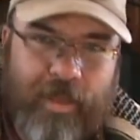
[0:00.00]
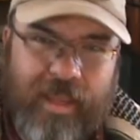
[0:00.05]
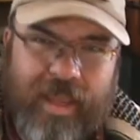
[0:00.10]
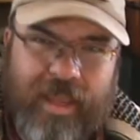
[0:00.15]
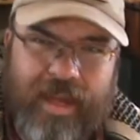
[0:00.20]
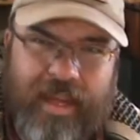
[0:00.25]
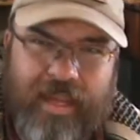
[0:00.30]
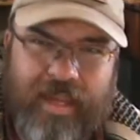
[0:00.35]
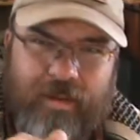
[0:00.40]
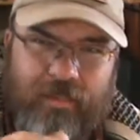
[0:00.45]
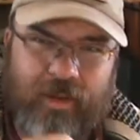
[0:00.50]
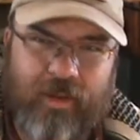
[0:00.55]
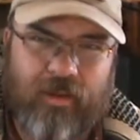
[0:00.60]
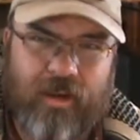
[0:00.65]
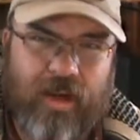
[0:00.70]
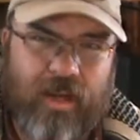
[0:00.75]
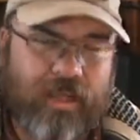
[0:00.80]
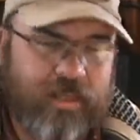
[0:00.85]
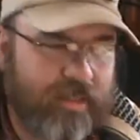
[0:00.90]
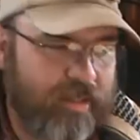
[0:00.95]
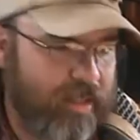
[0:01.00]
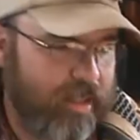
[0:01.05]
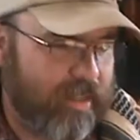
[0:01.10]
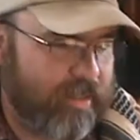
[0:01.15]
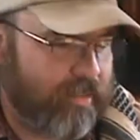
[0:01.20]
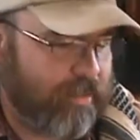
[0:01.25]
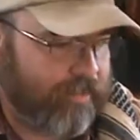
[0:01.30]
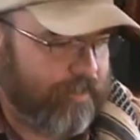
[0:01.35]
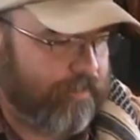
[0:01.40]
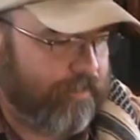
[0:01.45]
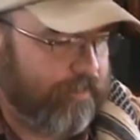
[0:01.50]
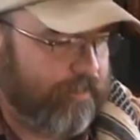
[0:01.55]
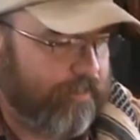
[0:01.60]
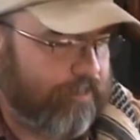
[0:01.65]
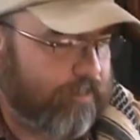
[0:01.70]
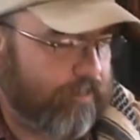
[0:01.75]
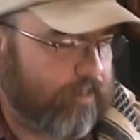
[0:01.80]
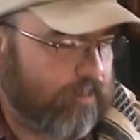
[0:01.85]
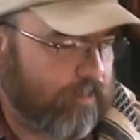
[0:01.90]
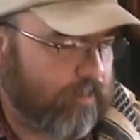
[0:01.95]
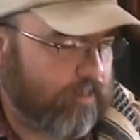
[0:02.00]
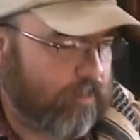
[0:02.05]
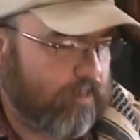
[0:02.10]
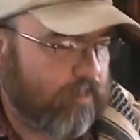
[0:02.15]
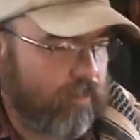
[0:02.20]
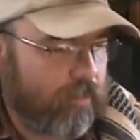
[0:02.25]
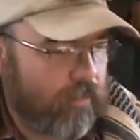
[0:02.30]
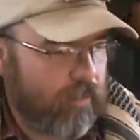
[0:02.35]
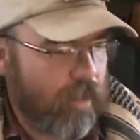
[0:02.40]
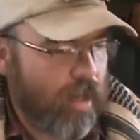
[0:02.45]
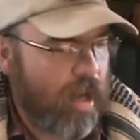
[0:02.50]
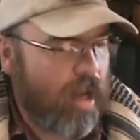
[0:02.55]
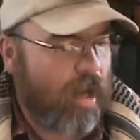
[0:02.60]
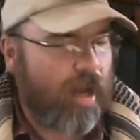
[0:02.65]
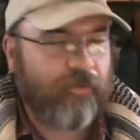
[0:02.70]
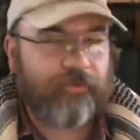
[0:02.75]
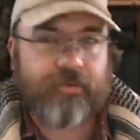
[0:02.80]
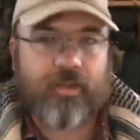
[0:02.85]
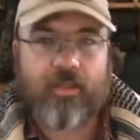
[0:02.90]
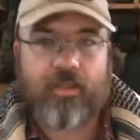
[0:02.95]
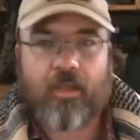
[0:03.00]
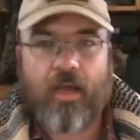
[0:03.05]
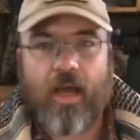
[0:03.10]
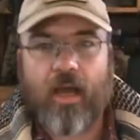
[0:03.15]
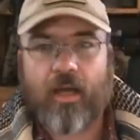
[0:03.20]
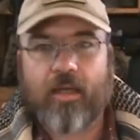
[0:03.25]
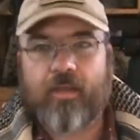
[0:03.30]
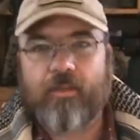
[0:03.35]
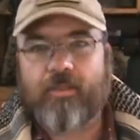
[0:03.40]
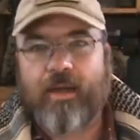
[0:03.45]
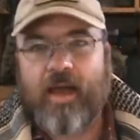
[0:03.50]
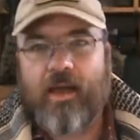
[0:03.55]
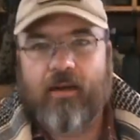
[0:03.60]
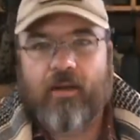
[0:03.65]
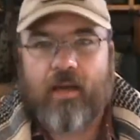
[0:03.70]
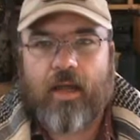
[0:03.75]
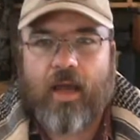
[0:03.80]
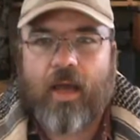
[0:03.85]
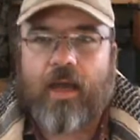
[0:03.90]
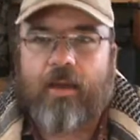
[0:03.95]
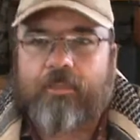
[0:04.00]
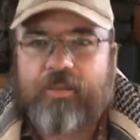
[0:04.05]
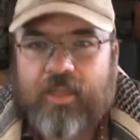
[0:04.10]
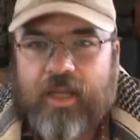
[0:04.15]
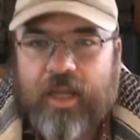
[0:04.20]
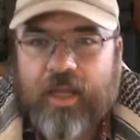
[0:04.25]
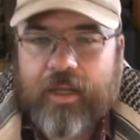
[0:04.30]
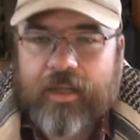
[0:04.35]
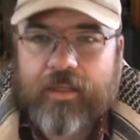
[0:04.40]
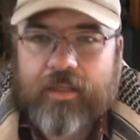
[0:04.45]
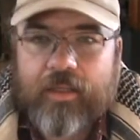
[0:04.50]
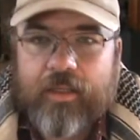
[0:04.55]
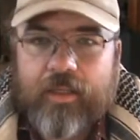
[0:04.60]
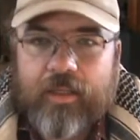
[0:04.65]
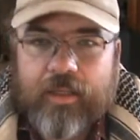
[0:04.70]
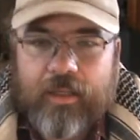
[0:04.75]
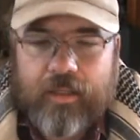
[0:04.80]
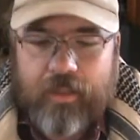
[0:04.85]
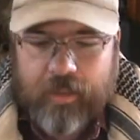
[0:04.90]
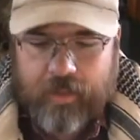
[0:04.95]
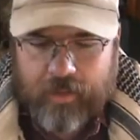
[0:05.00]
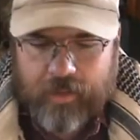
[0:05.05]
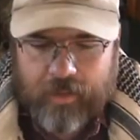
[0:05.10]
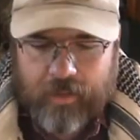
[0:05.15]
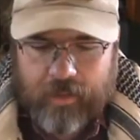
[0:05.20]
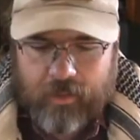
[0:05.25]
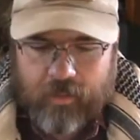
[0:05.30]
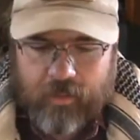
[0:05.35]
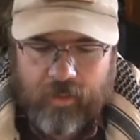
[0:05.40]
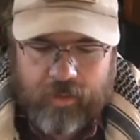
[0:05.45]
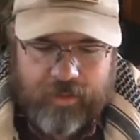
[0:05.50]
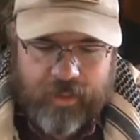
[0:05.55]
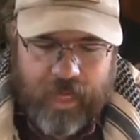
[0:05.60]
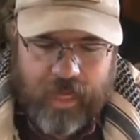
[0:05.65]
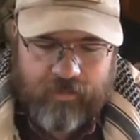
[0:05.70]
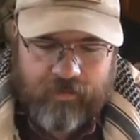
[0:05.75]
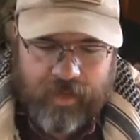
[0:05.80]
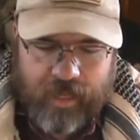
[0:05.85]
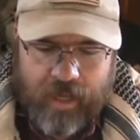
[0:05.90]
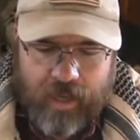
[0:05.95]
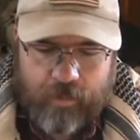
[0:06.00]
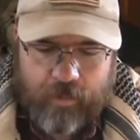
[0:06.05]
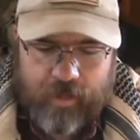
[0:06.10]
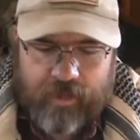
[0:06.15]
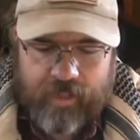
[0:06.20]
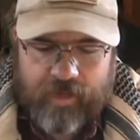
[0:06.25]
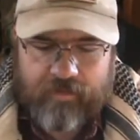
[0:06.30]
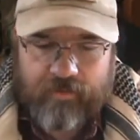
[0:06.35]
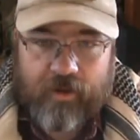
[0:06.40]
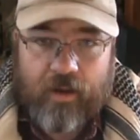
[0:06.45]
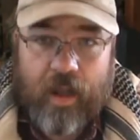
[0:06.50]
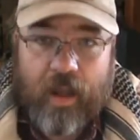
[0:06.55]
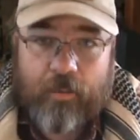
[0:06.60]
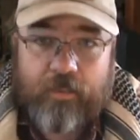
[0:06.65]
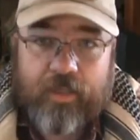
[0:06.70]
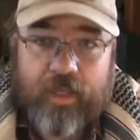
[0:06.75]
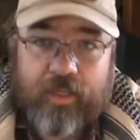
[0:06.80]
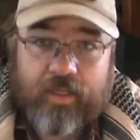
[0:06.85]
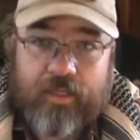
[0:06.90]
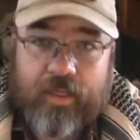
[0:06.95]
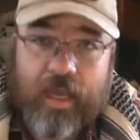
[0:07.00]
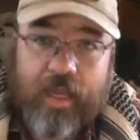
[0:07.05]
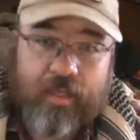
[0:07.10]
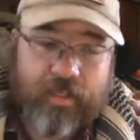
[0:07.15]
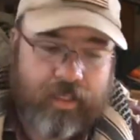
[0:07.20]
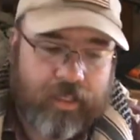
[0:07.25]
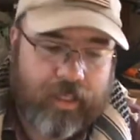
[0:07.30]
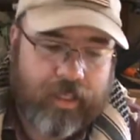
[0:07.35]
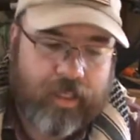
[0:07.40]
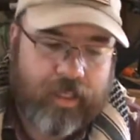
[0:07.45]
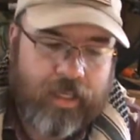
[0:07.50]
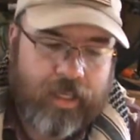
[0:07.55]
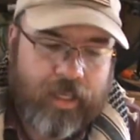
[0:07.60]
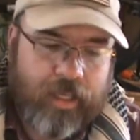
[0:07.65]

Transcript: And I come across this often talked about object. Well, it's kind of a couple of different objects actually.